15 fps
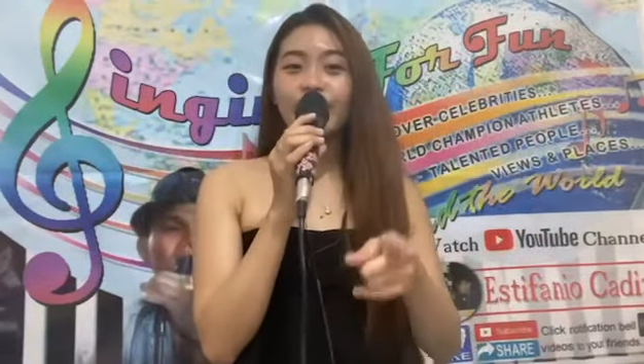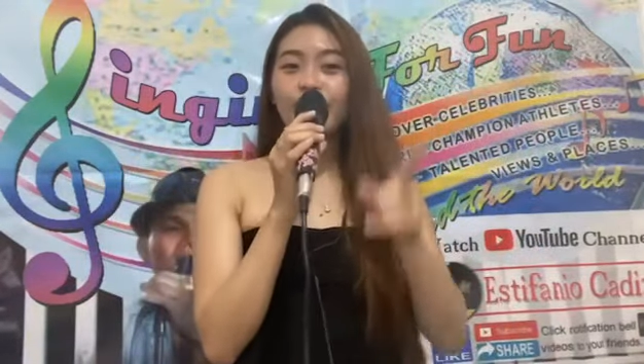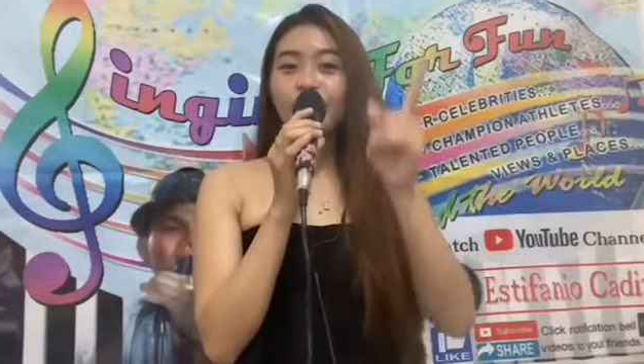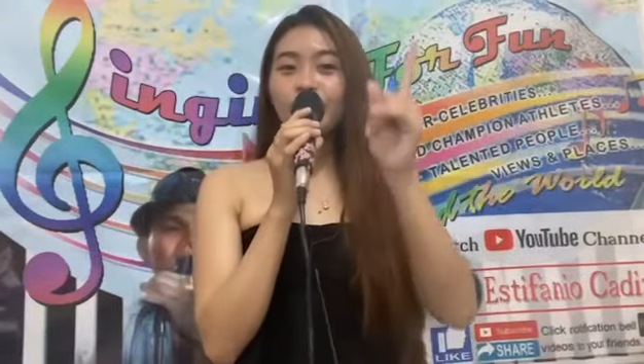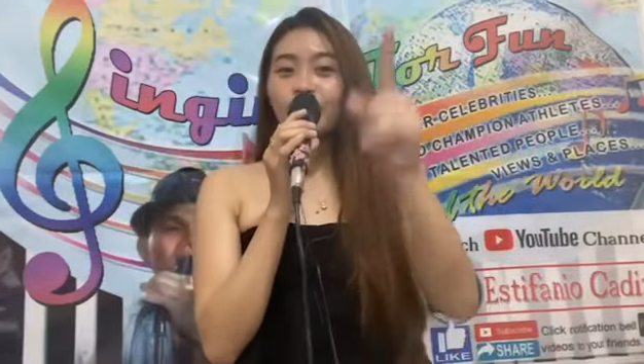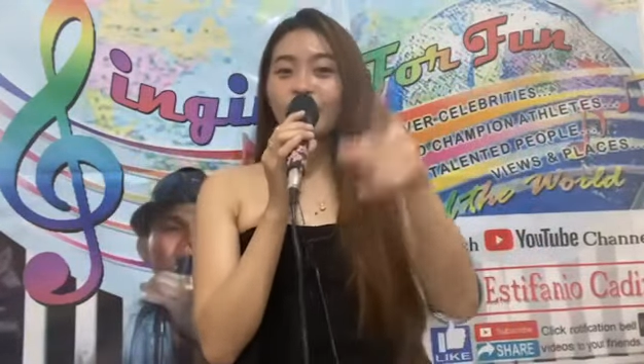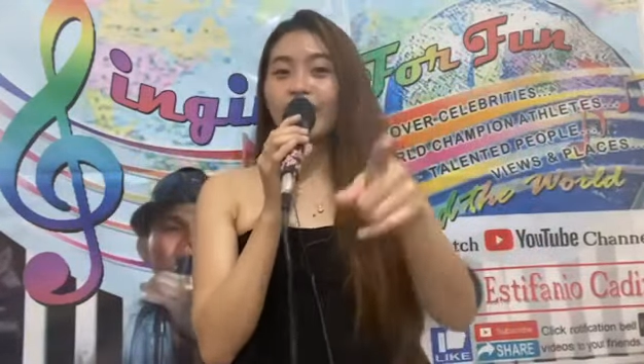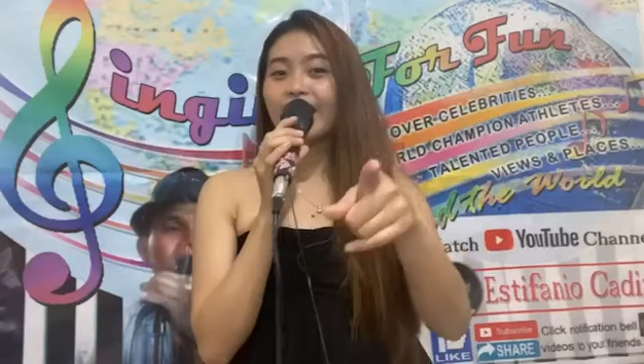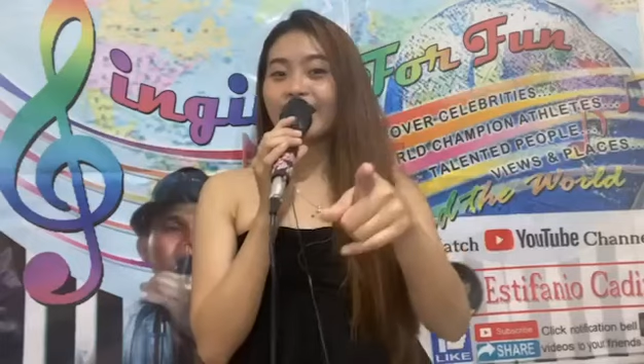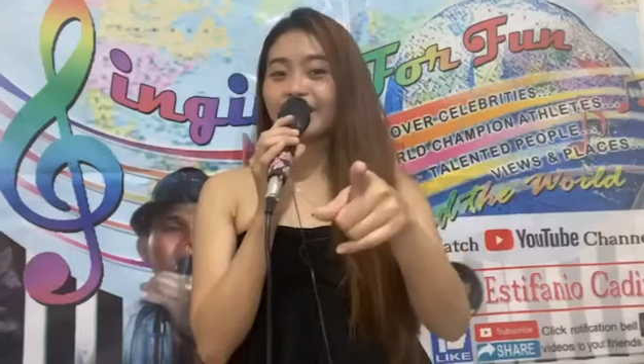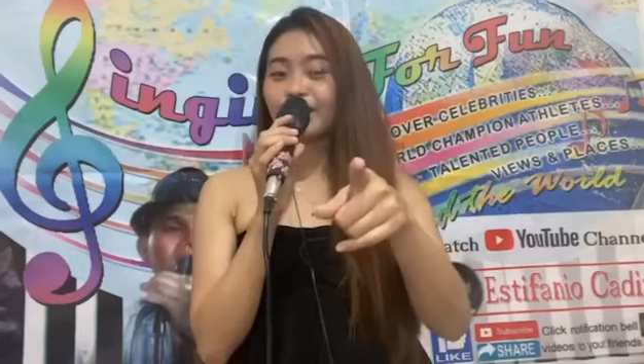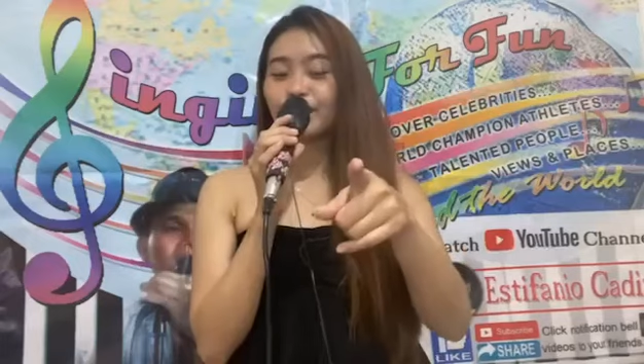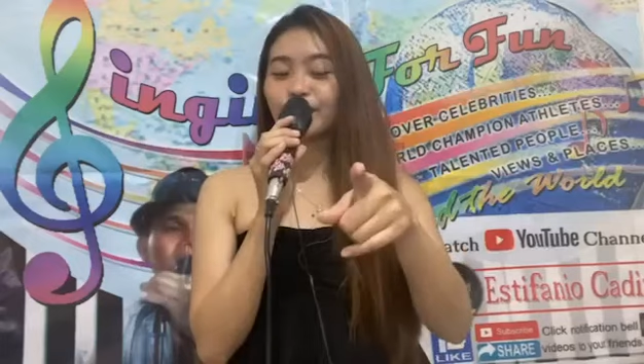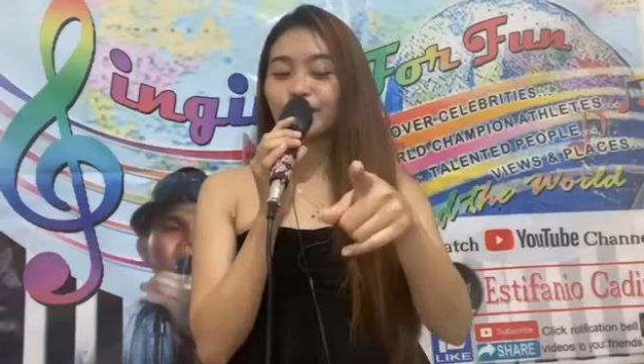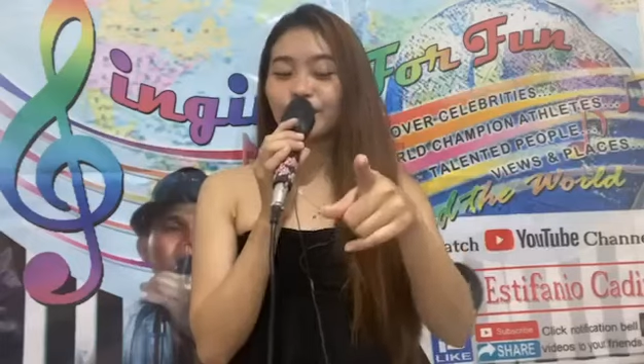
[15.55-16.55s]
I hope you
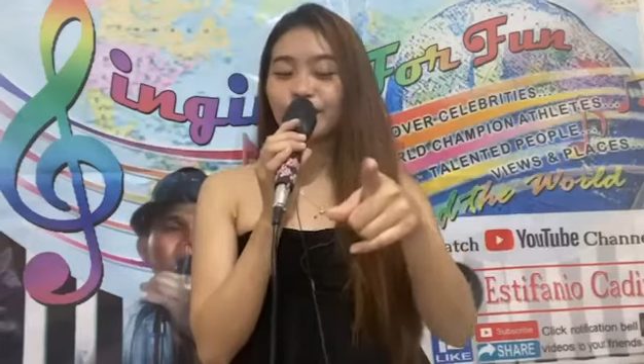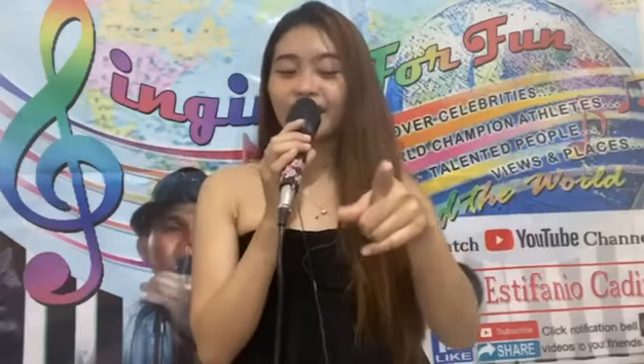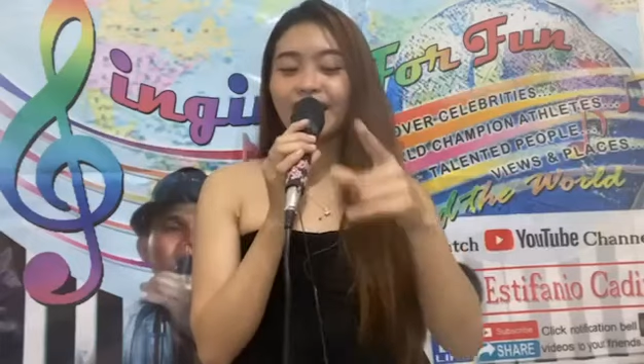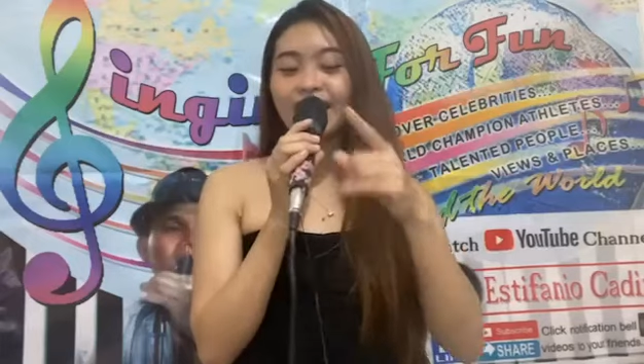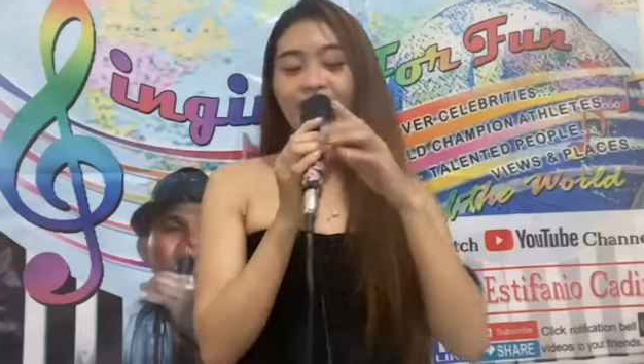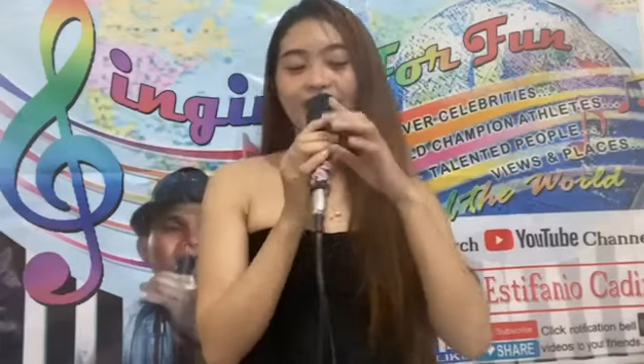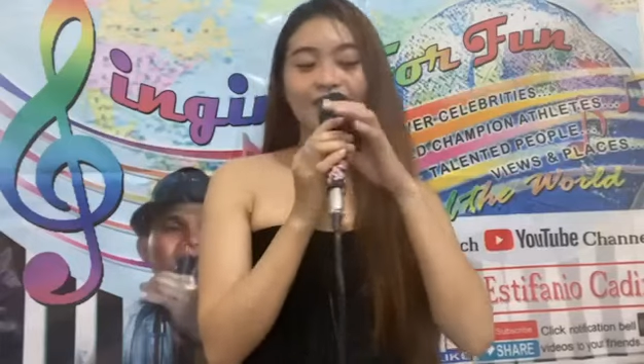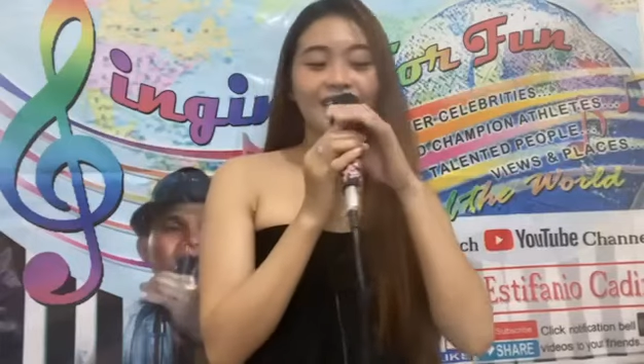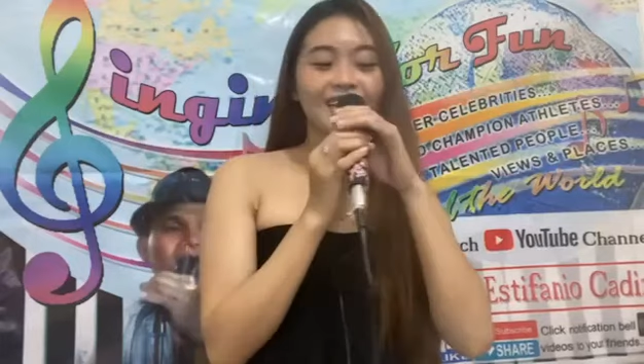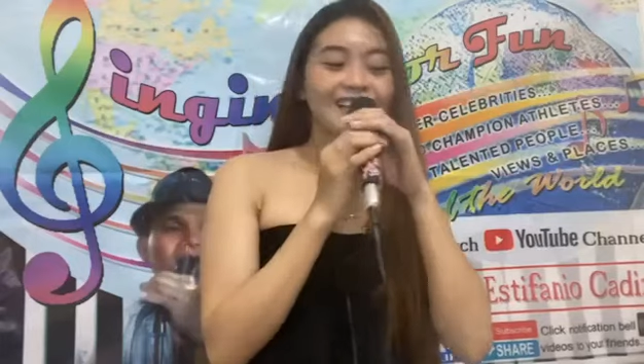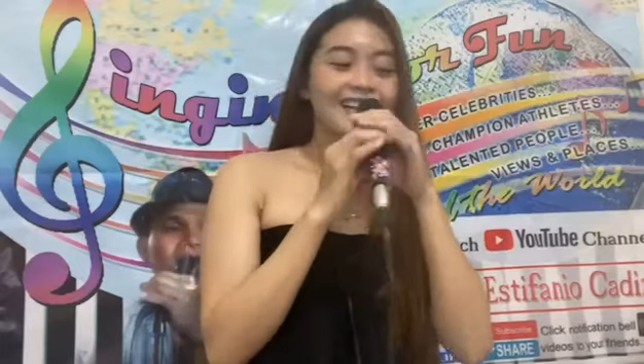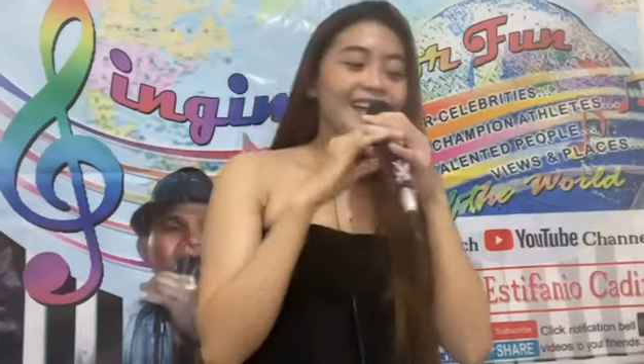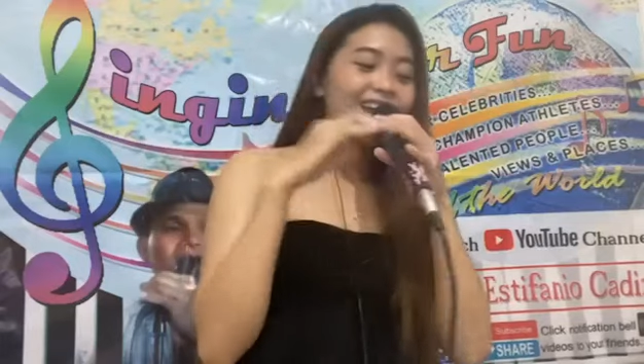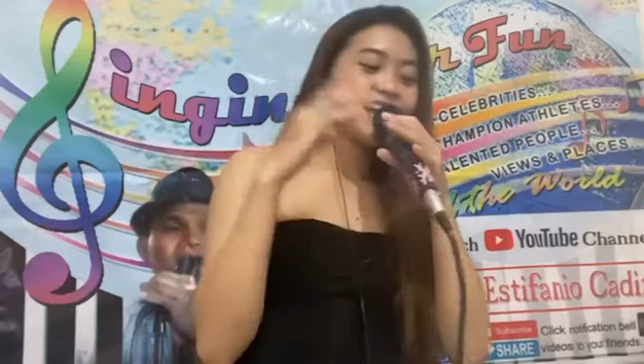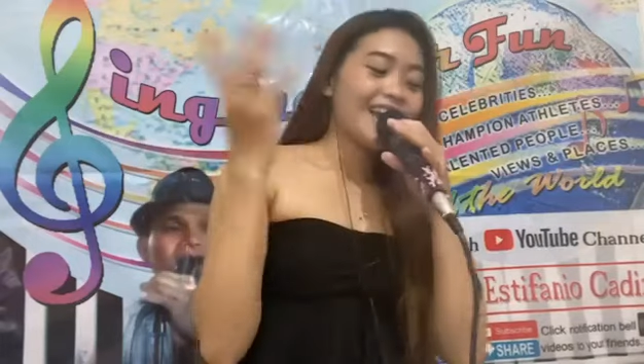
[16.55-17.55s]
guys will check it out.
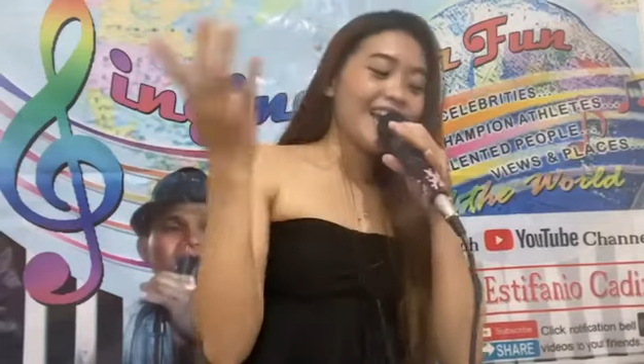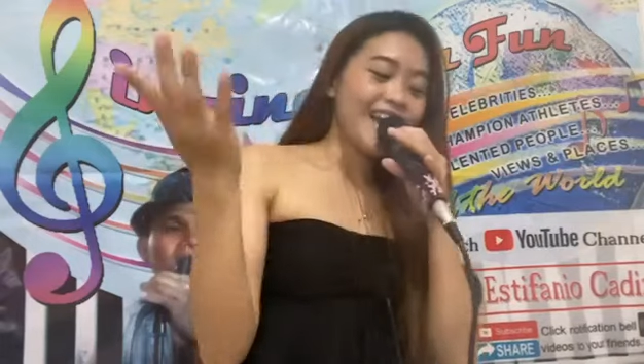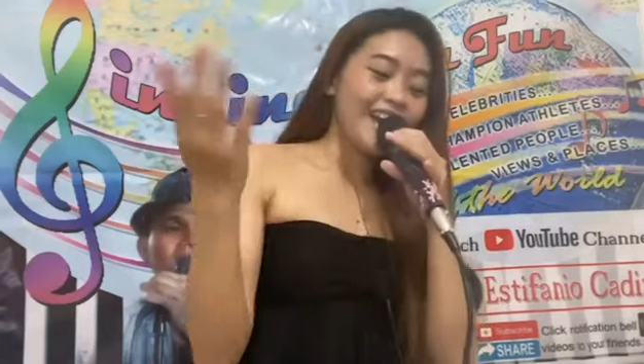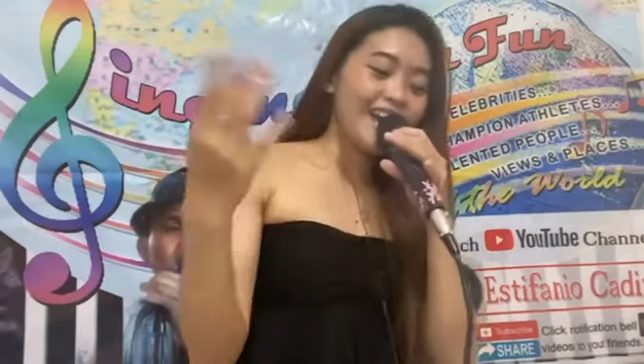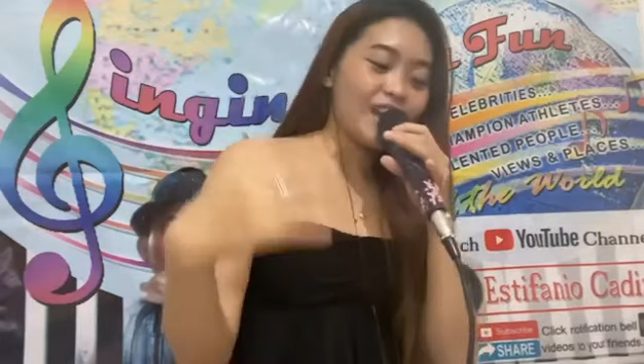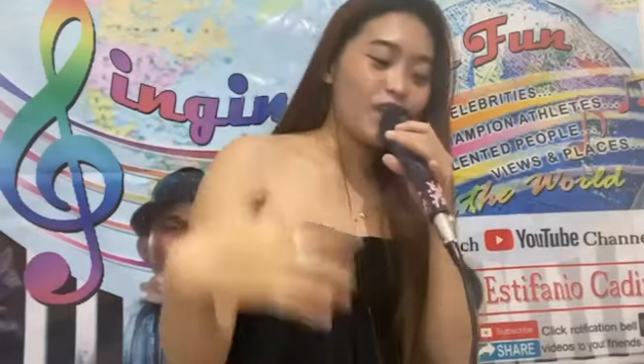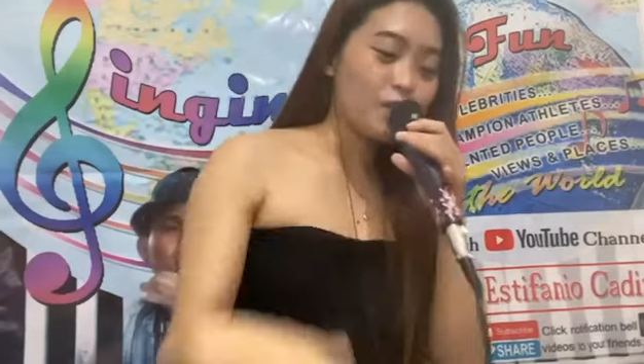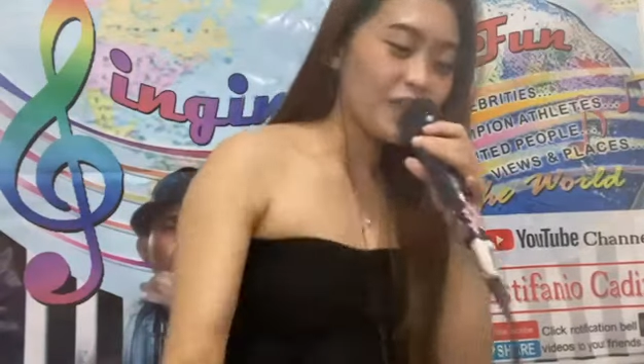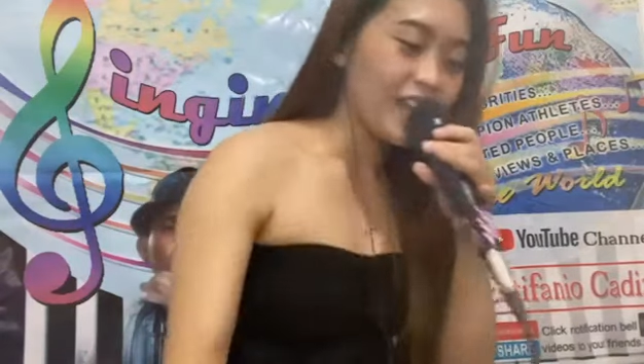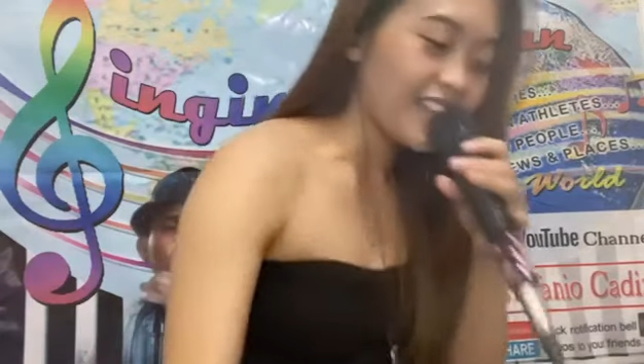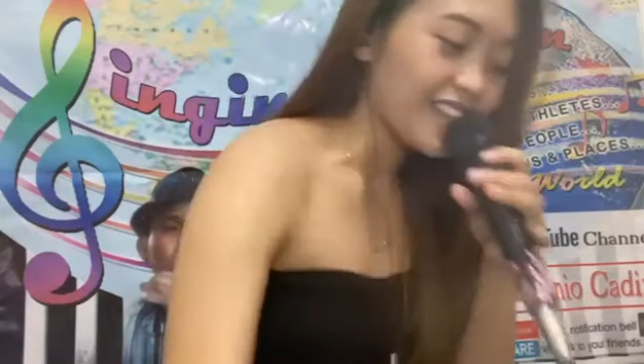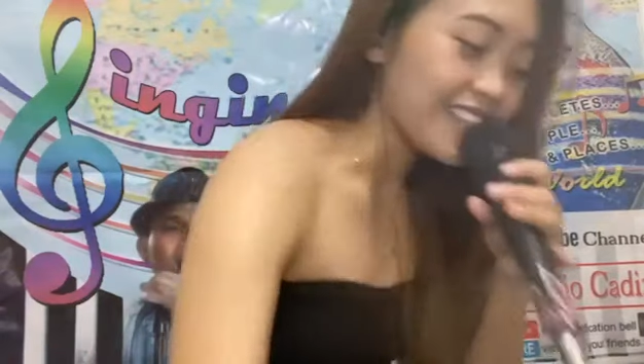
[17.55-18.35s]
And I hope you like